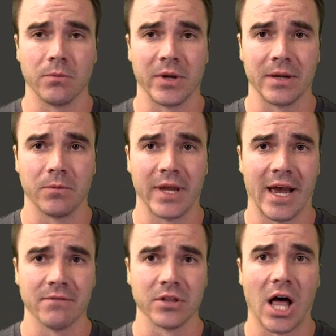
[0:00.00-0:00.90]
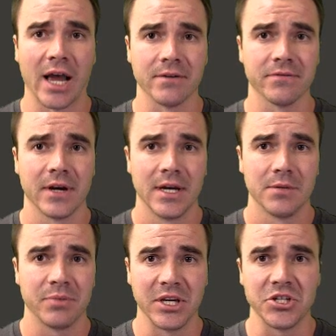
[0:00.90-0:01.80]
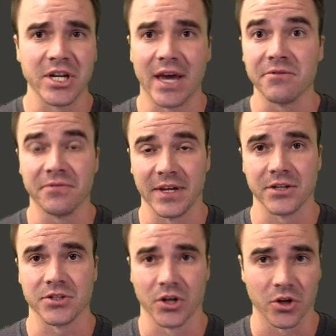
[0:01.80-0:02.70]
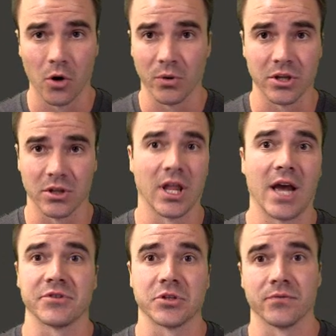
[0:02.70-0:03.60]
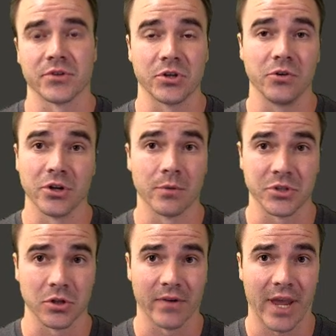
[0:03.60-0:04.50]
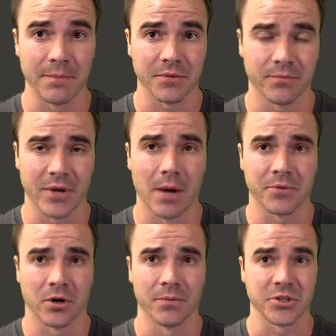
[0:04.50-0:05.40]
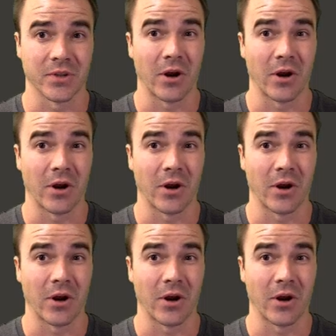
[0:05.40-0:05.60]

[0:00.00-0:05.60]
we have live PGN feeds that go into the live server so you can observe games from top tournaments.